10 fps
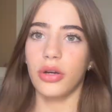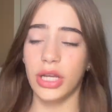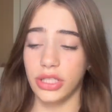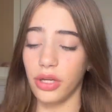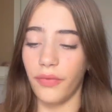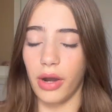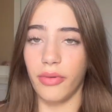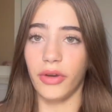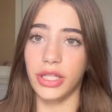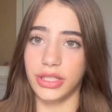Okay, so far
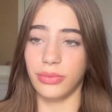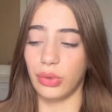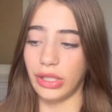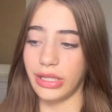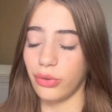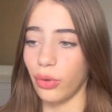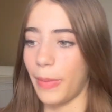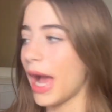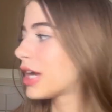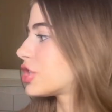we've gotten some really cool
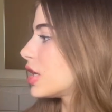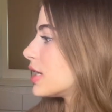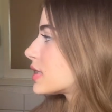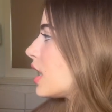packages.